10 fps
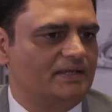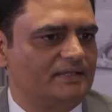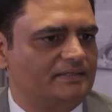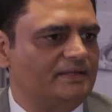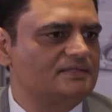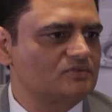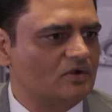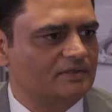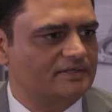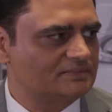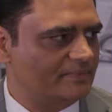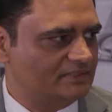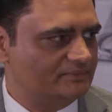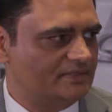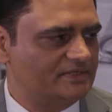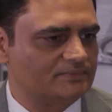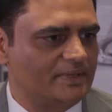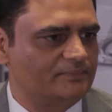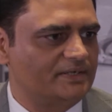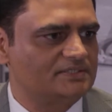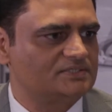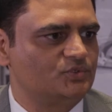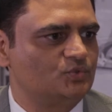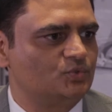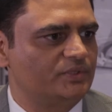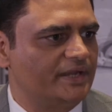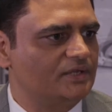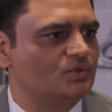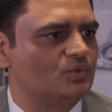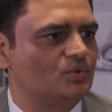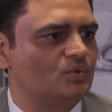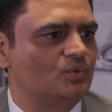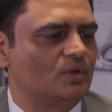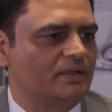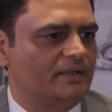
and that is not the risk management risk management is you need to